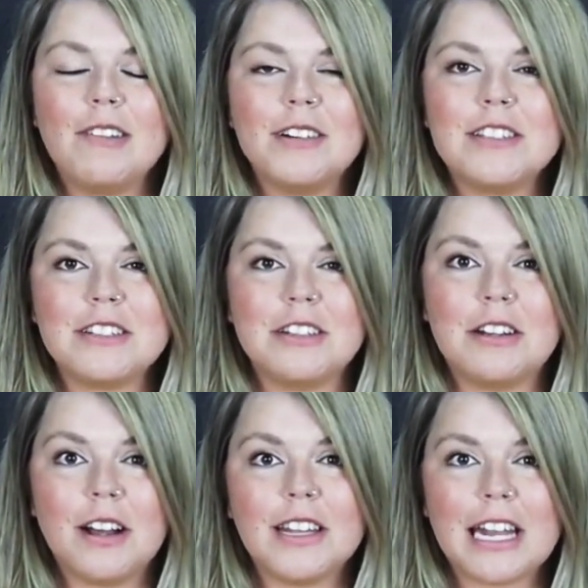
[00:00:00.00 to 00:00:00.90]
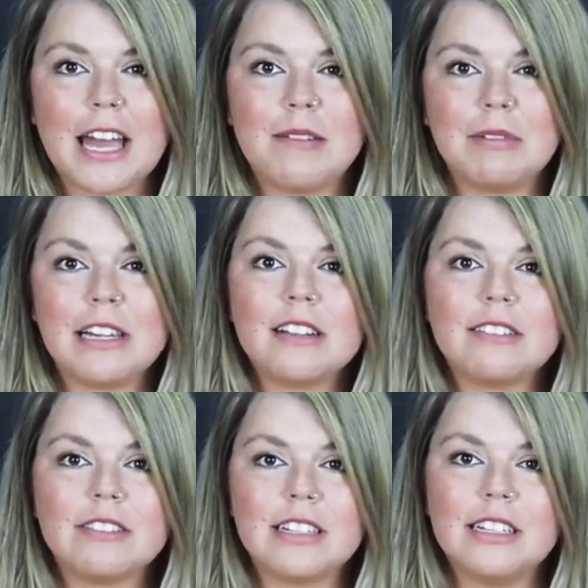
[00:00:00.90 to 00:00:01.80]
want you to know that I'm here
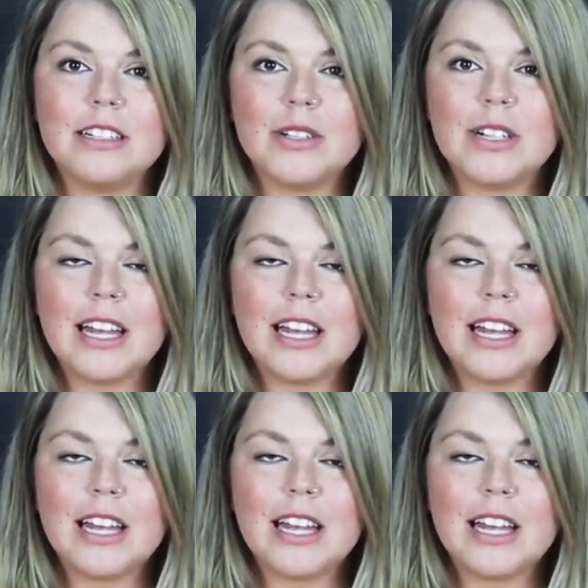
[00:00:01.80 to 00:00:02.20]
for you.